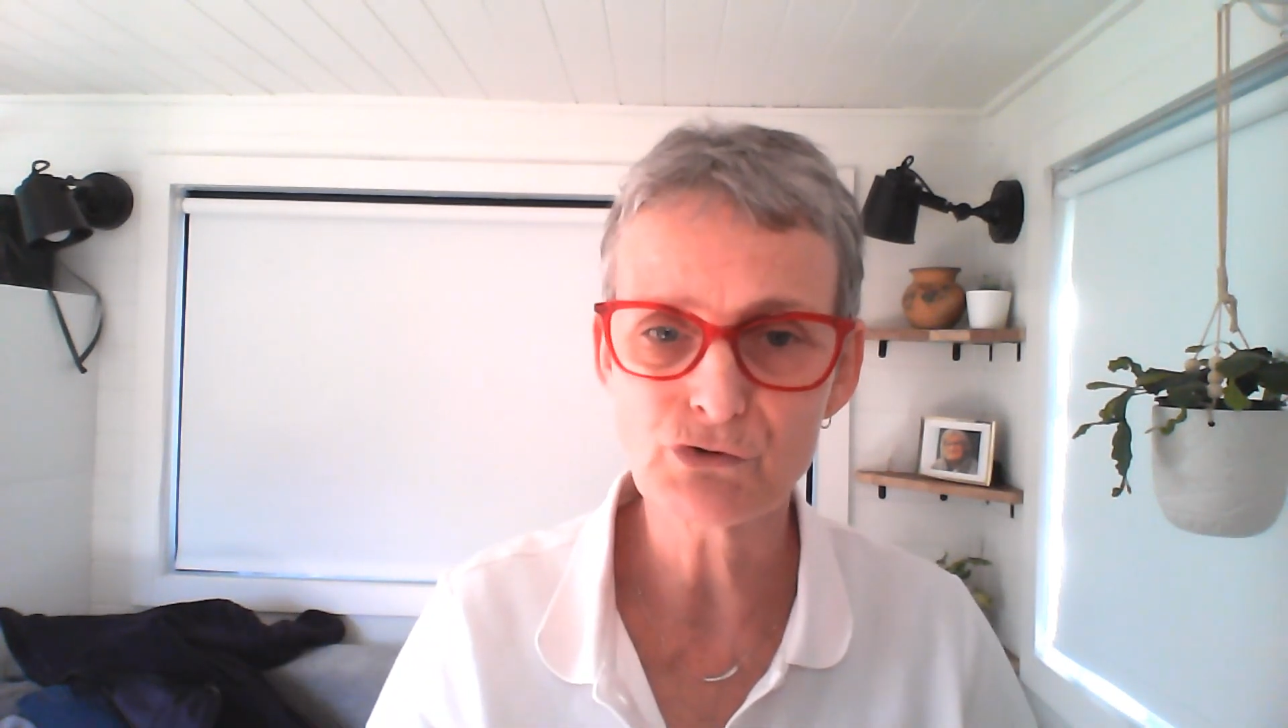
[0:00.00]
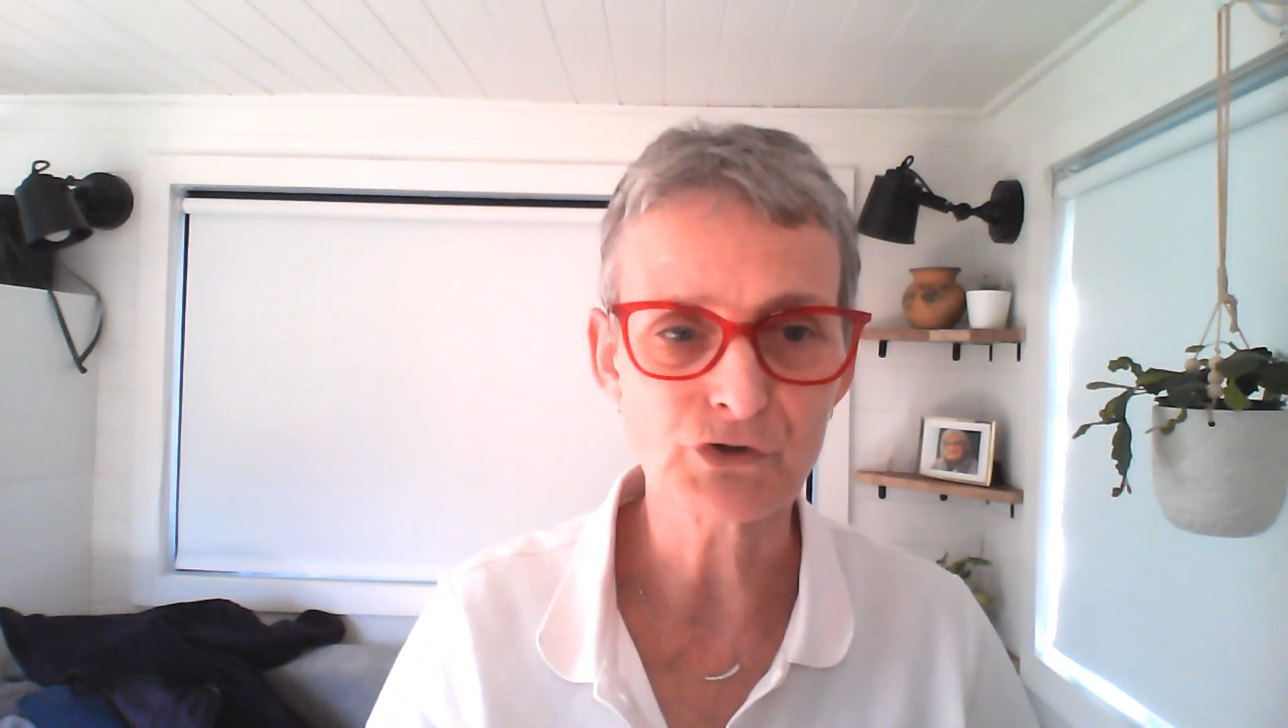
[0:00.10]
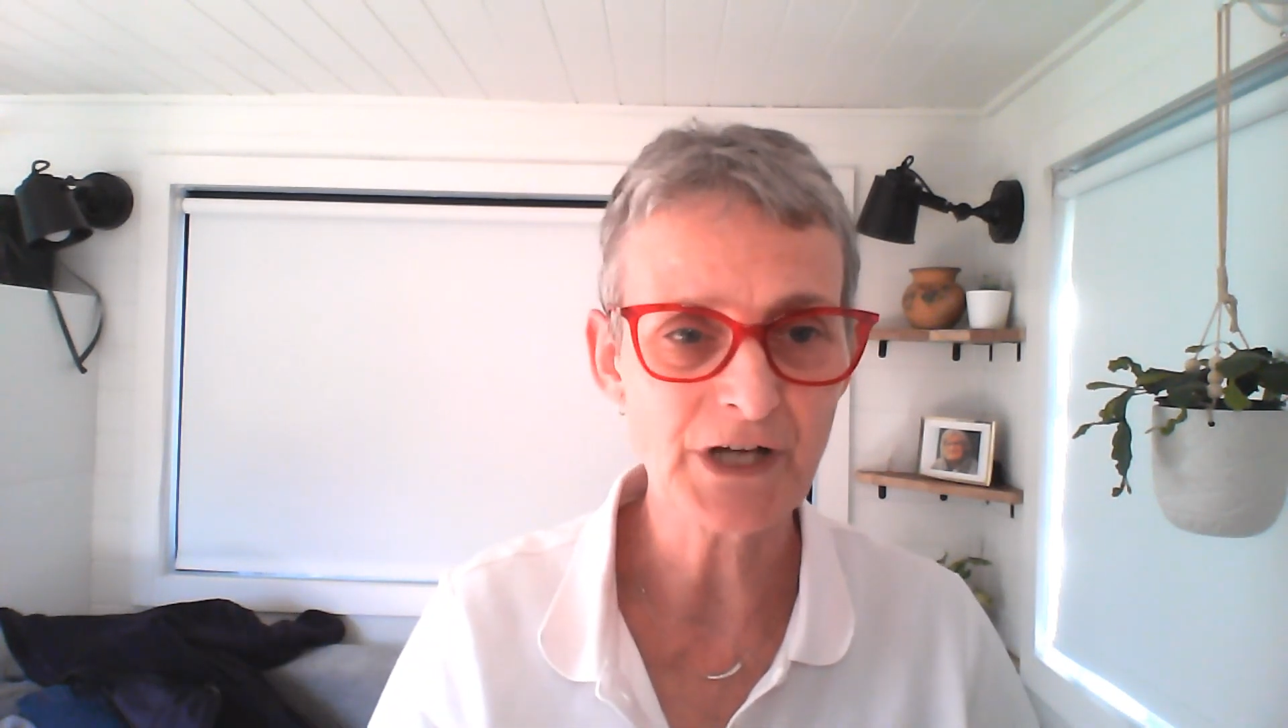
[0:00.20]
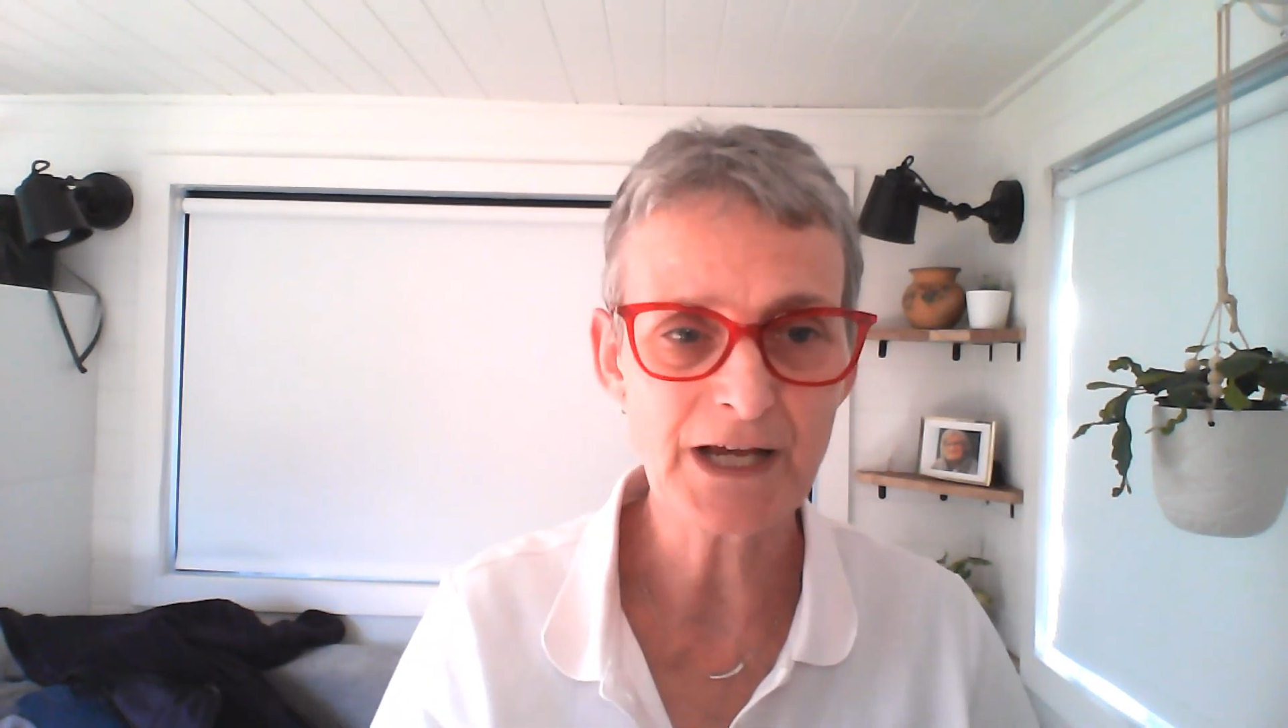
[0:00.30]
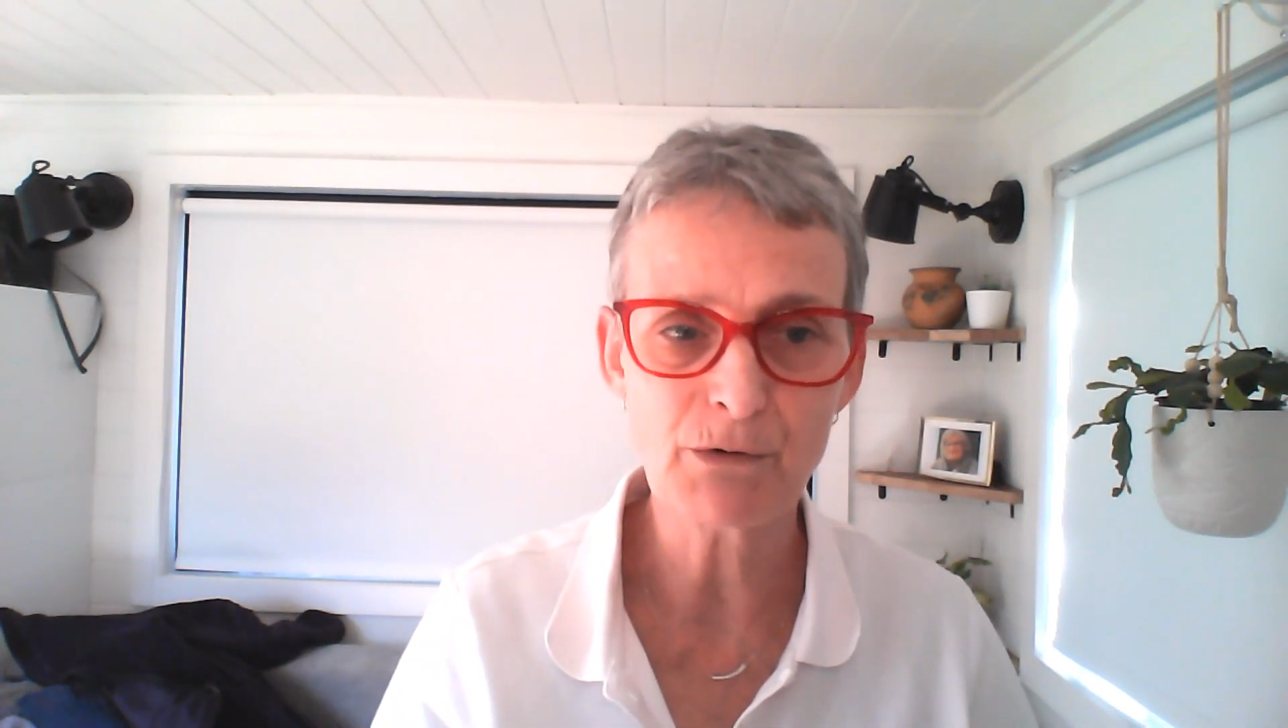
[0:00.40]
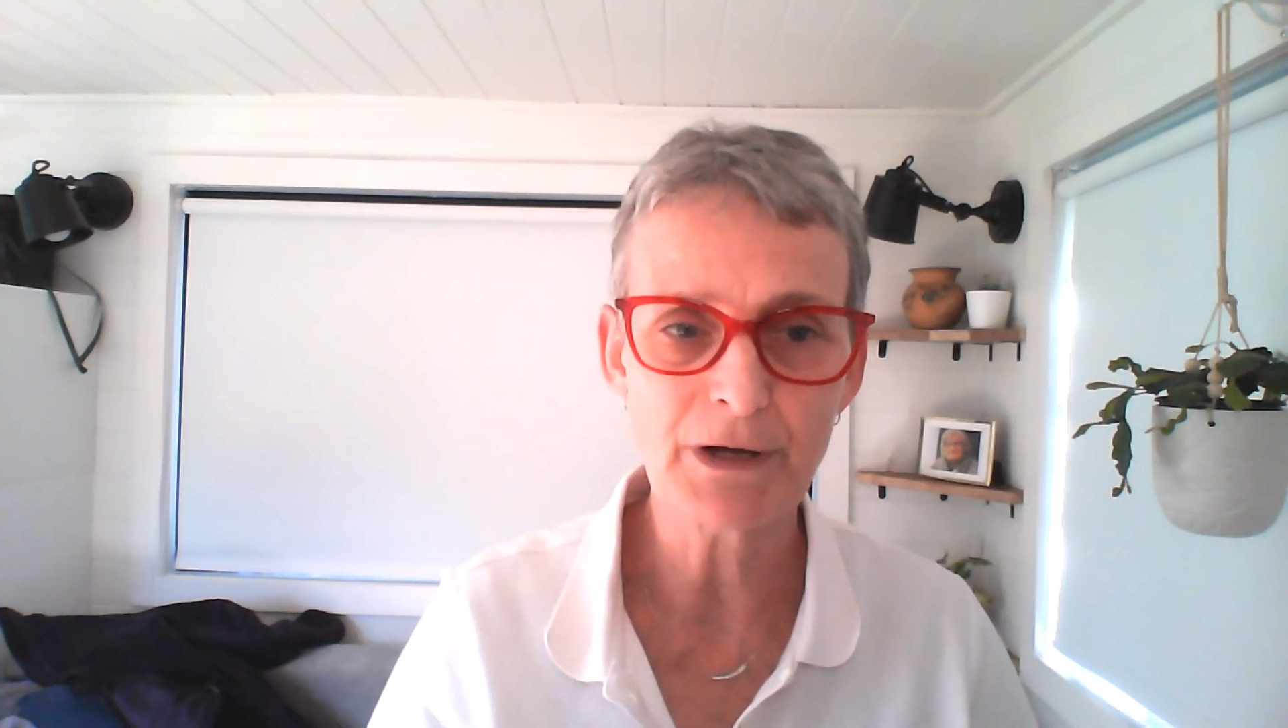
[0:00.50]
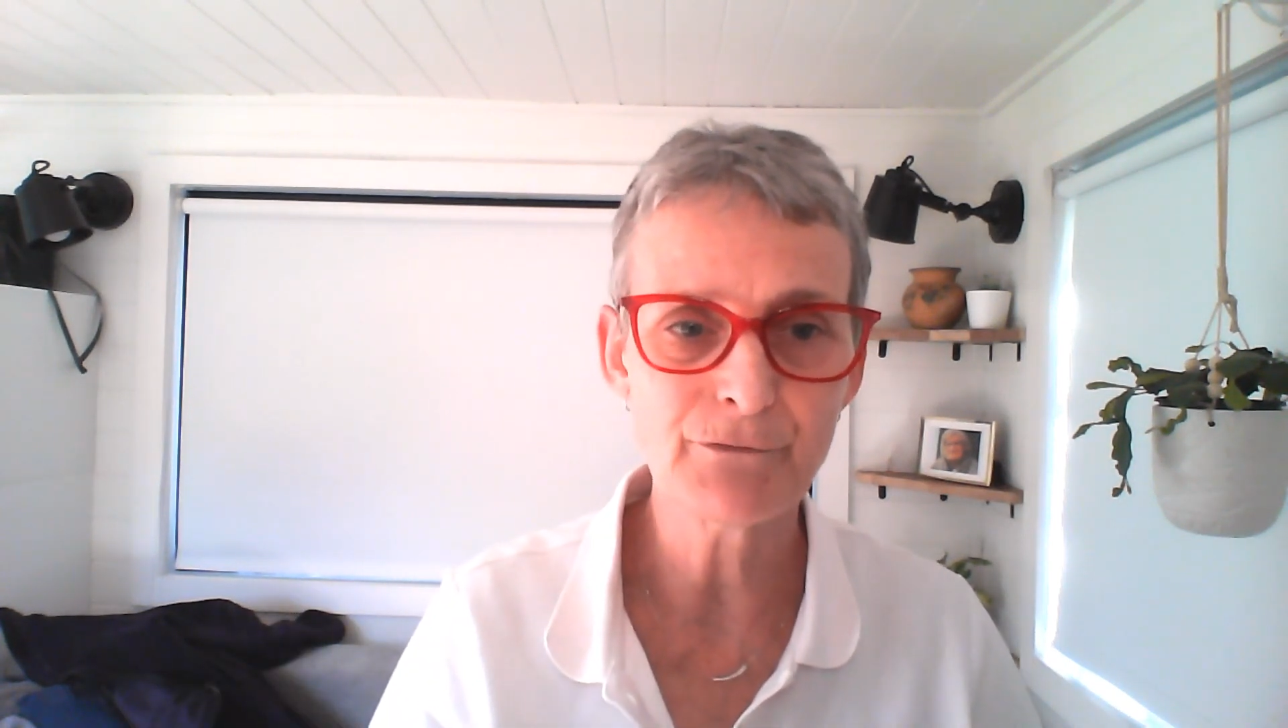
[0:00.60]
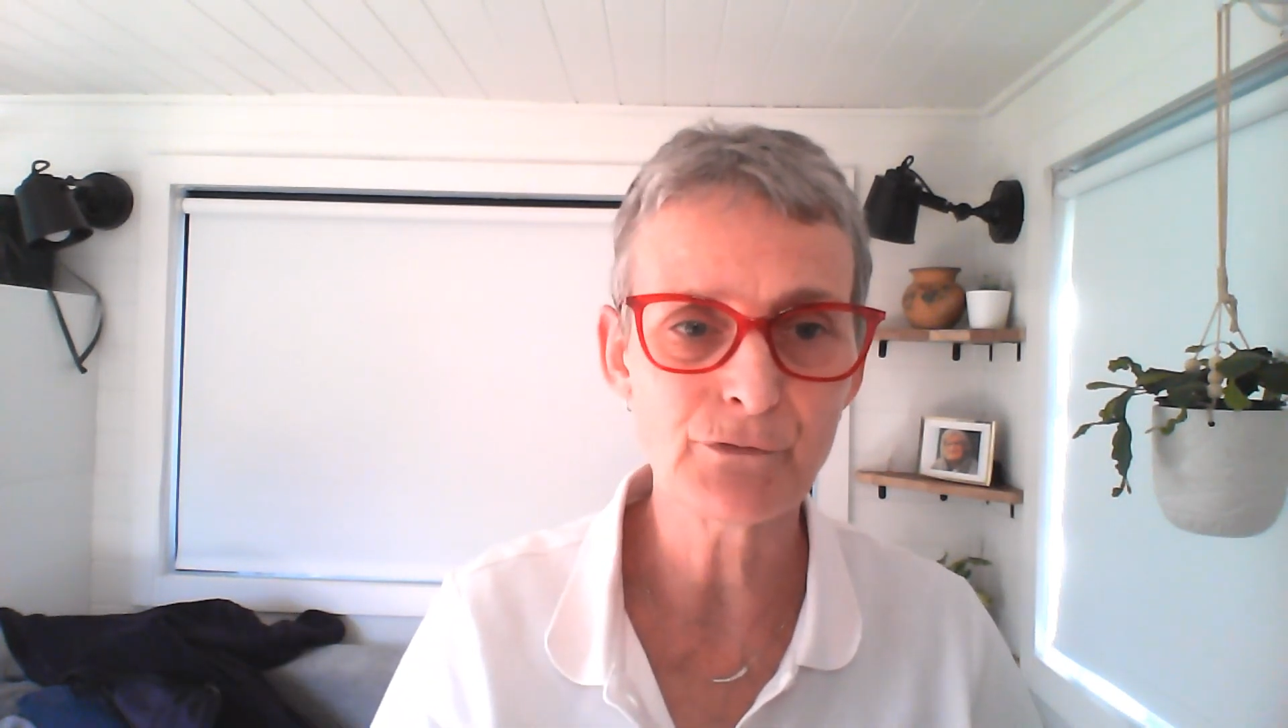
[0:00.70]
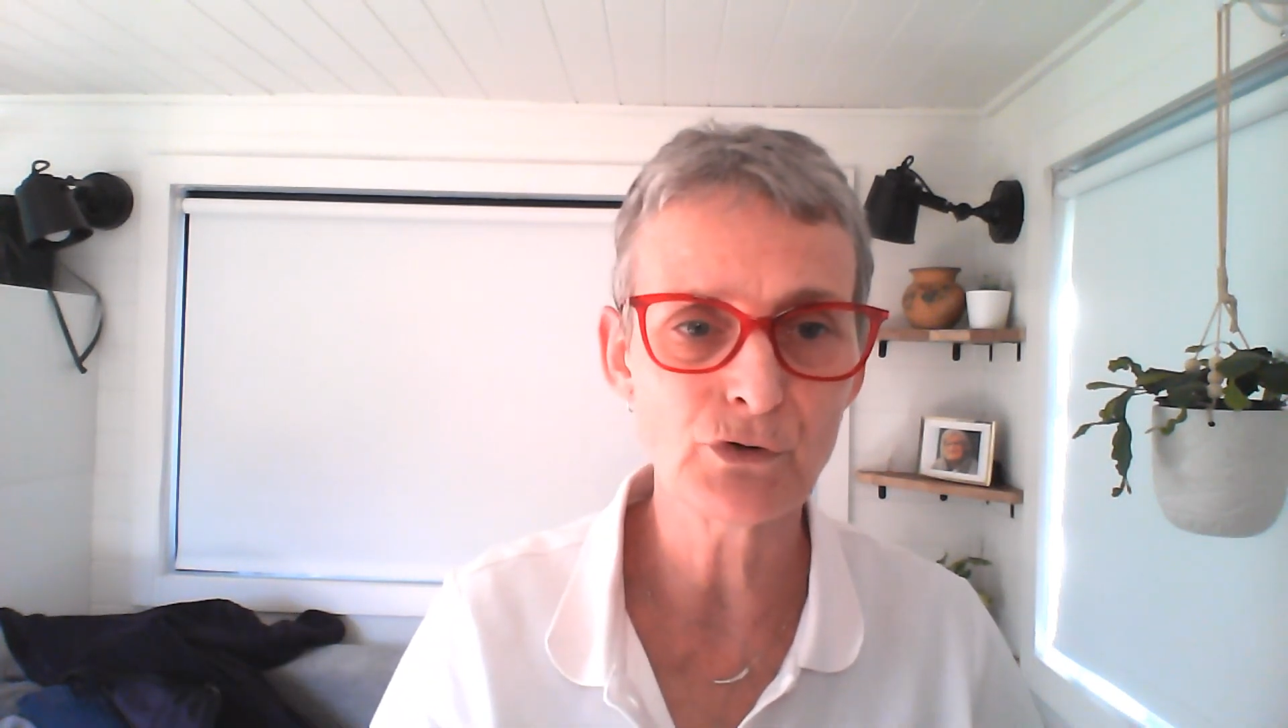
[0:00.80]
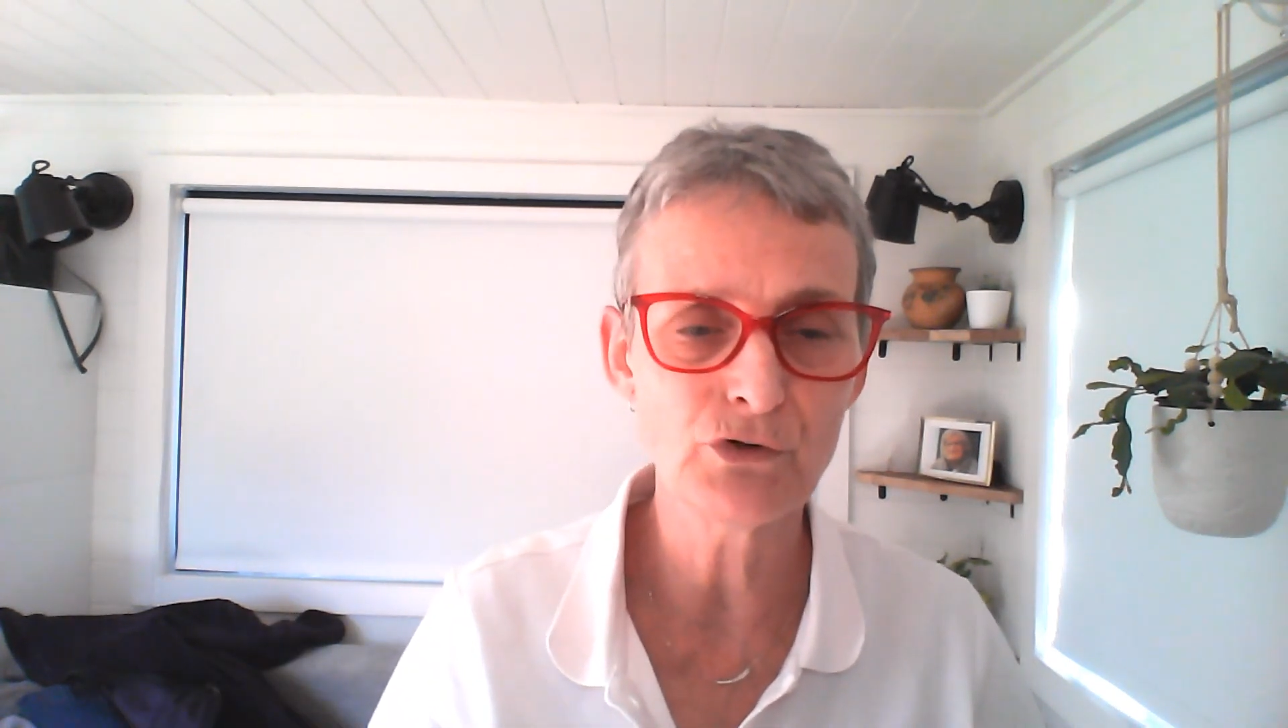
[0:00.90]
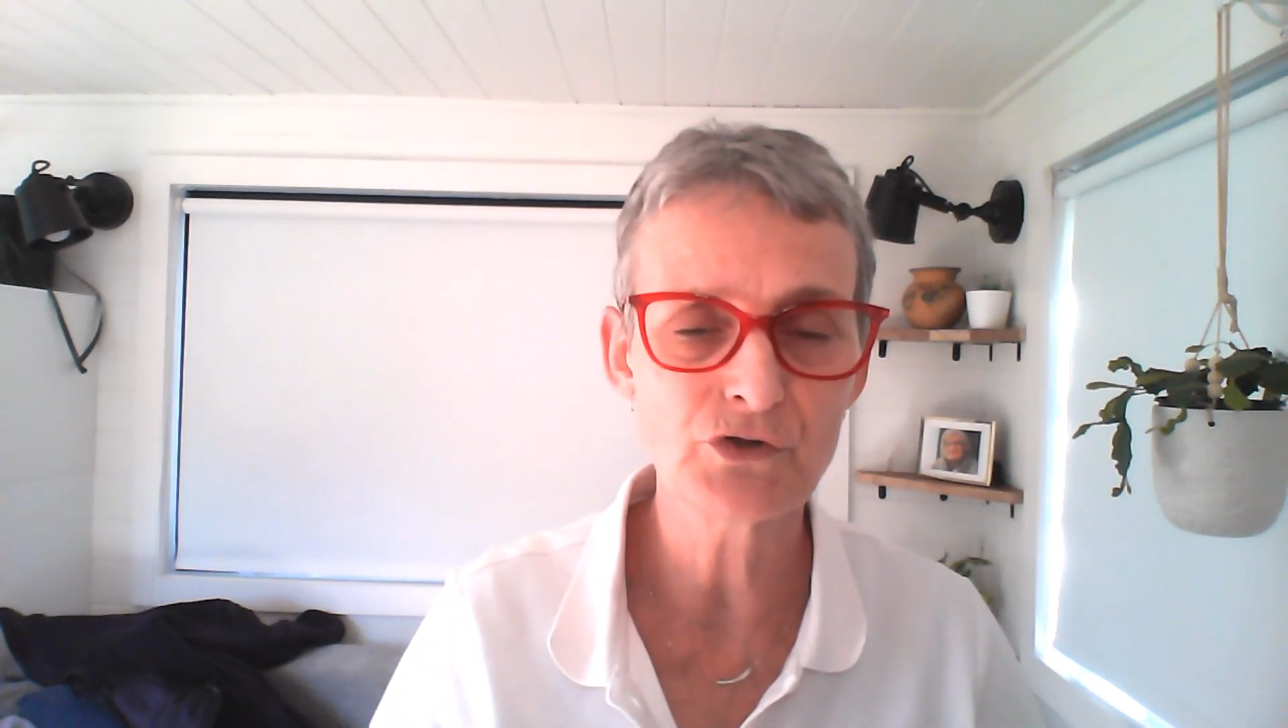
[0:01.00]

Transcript: takeaway foods,